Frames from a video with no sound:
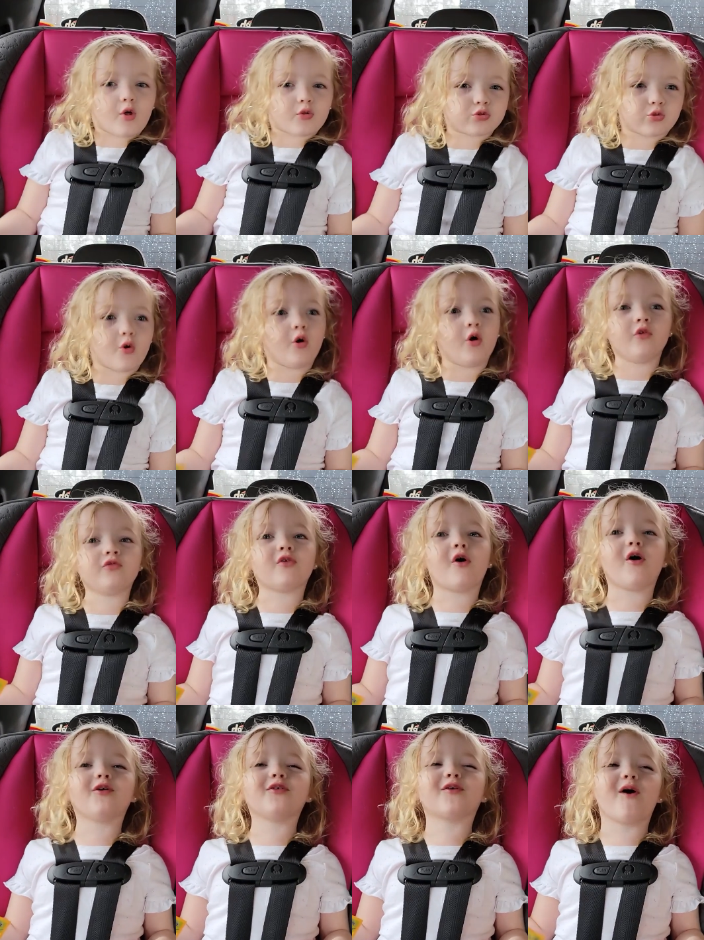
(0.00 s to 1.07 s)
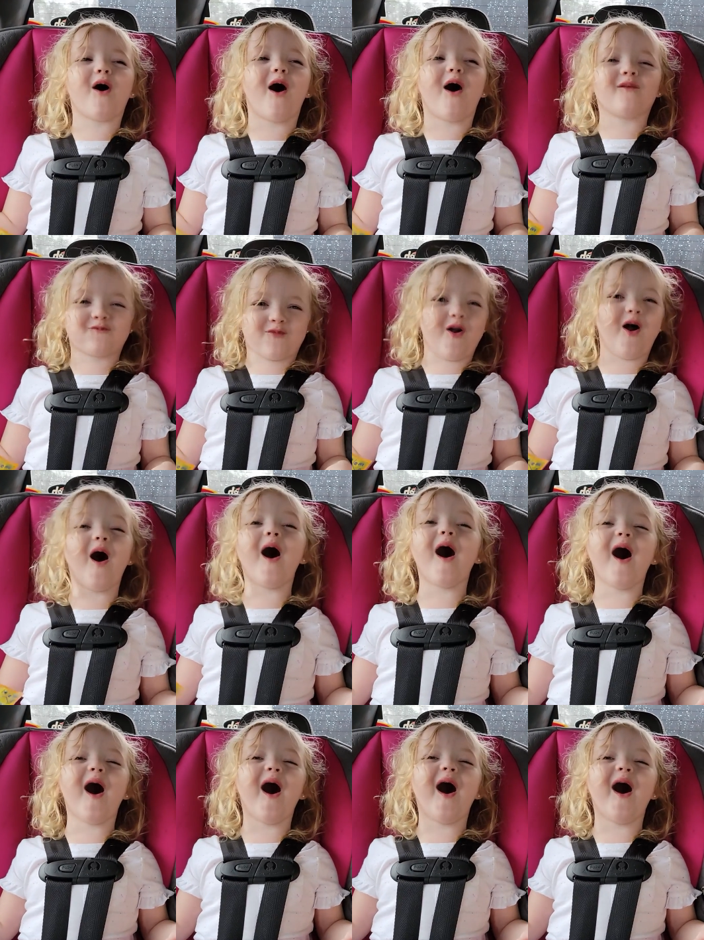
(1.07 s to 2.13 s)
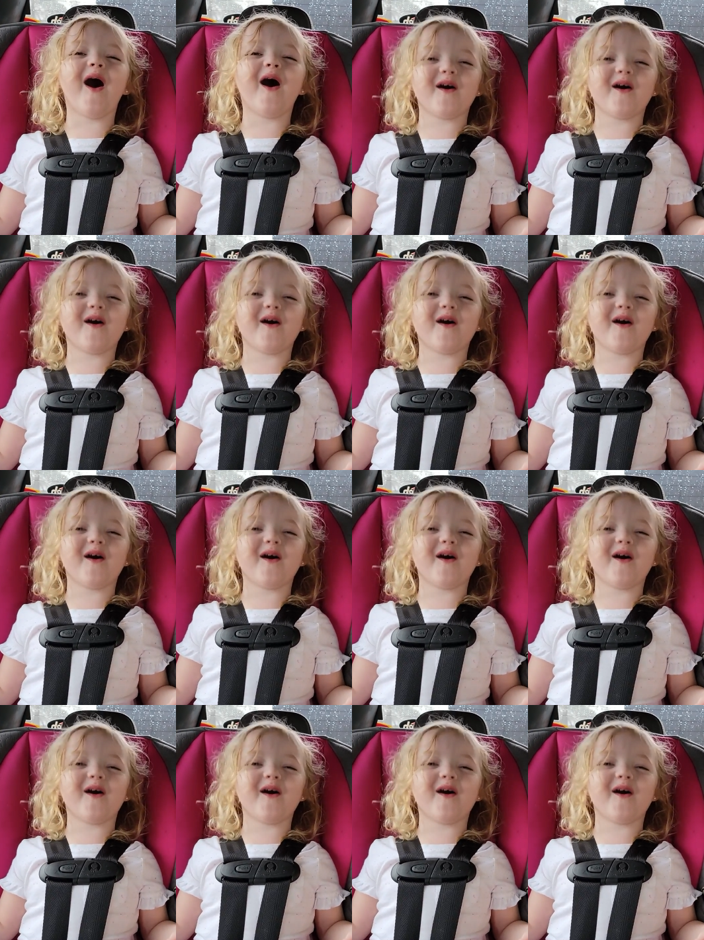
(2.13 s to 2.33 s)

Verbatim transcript: Let's do it for the golf cart!